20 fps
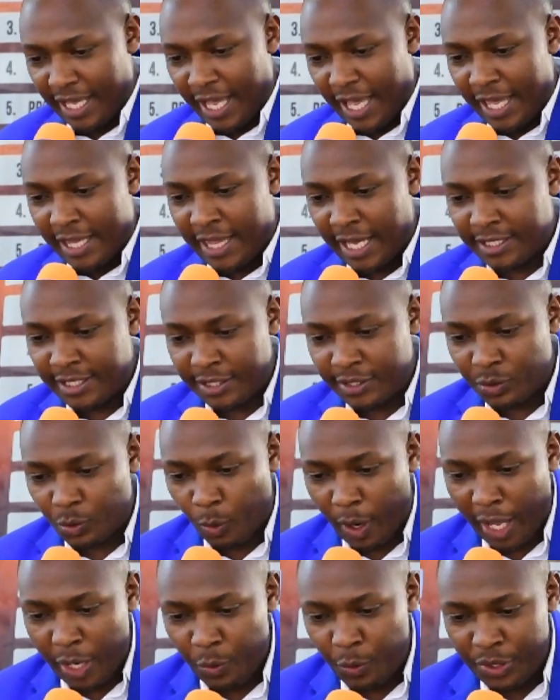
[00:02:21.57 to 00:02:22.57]
that is
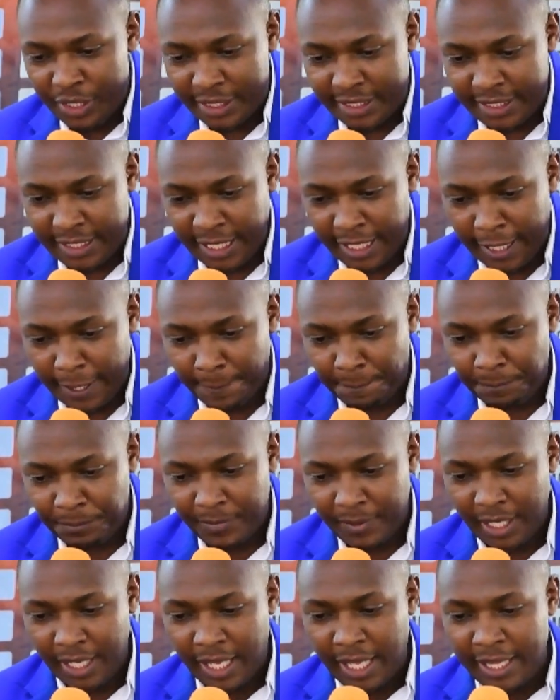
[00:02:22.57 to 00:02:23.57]
why we see
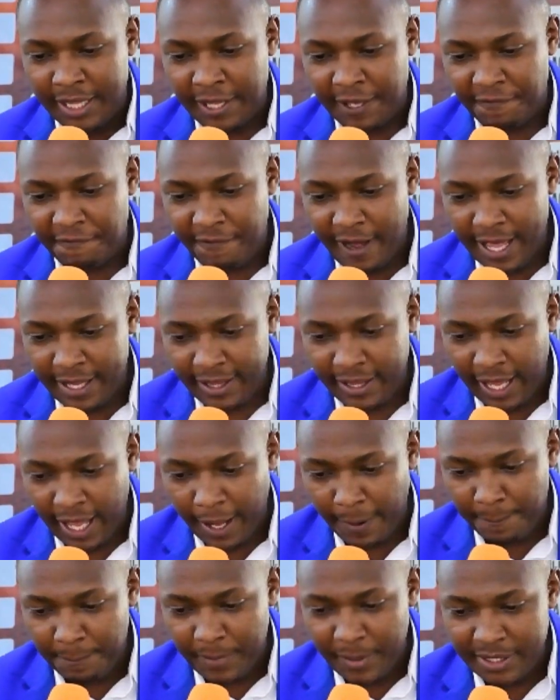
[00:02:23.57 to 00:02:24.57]
the
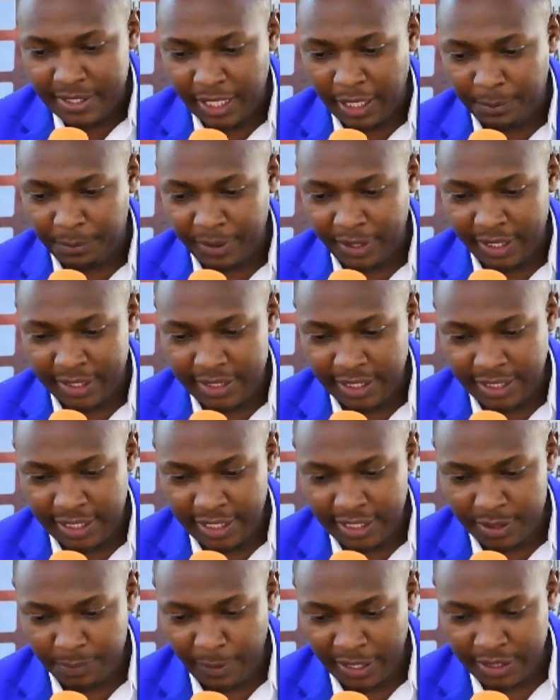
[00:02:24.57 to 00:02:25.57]
father celebrating
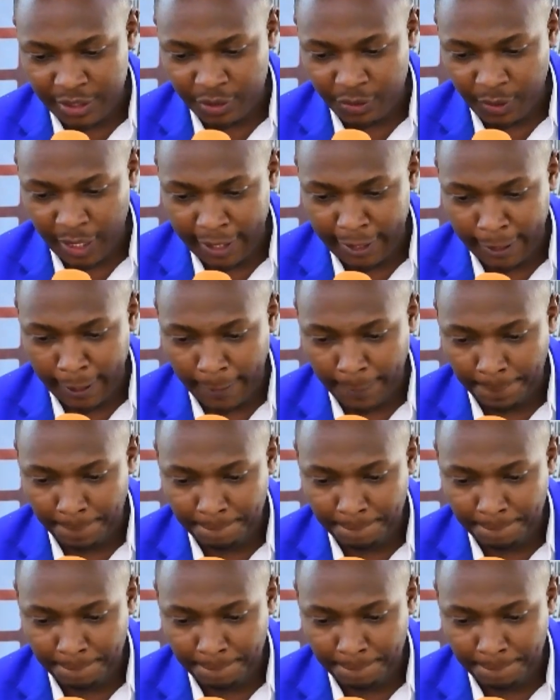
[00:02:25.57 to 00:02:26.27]
this particular day.